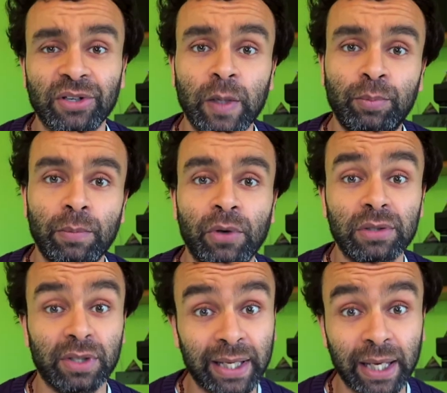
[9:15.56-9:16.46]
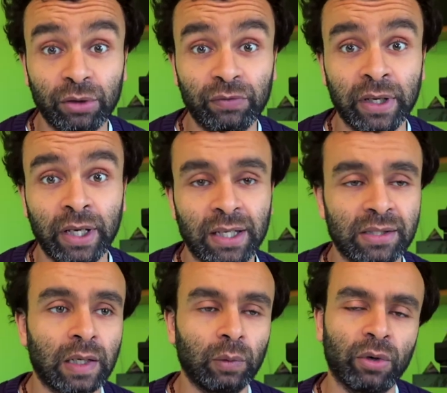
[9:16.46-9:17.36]
So he put me onto Gary Vee, and
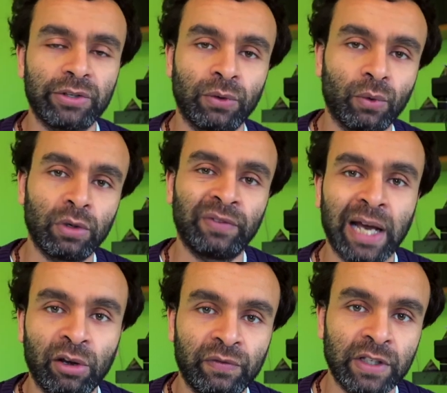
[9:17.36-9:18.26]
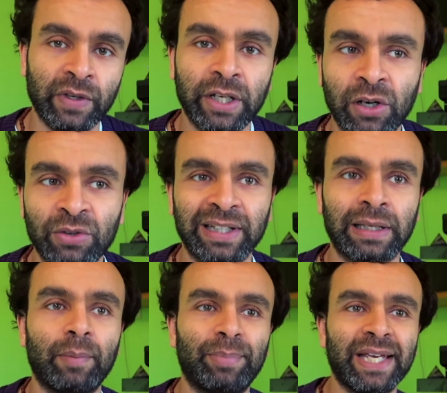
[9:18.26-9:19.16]
I started watching all of Gary Vee's videos,
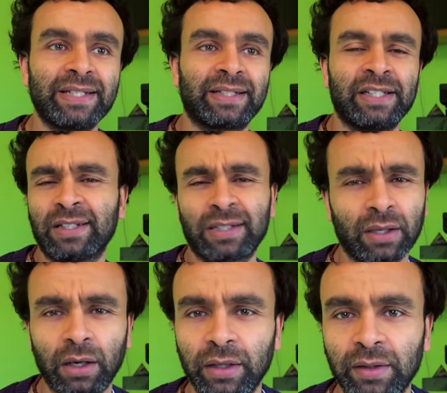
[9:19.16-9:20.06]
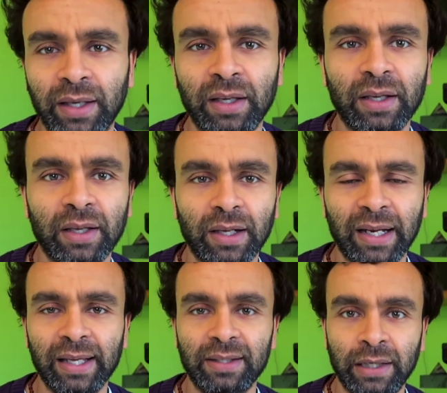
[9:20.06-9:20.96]
and I basically just started
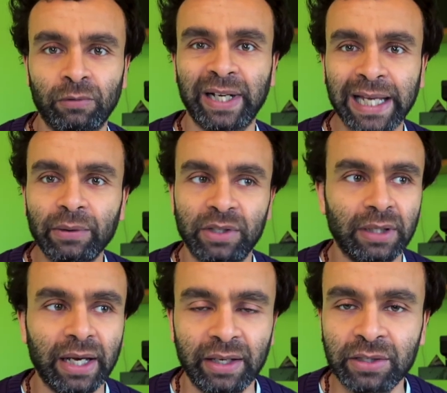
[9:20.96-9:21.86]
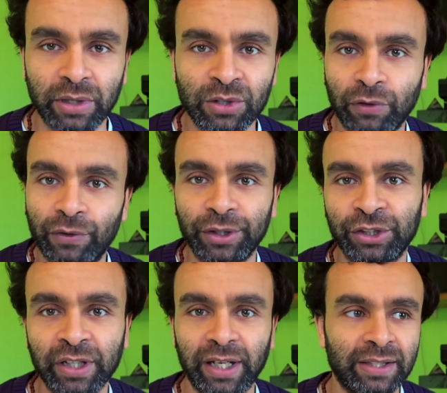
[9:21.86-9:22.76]
like saying, right, Gary's like, he's not full
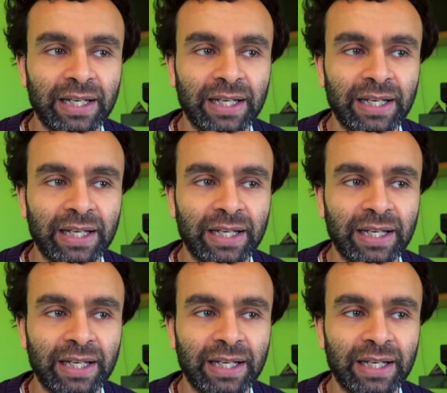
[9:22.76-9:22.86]
of shit.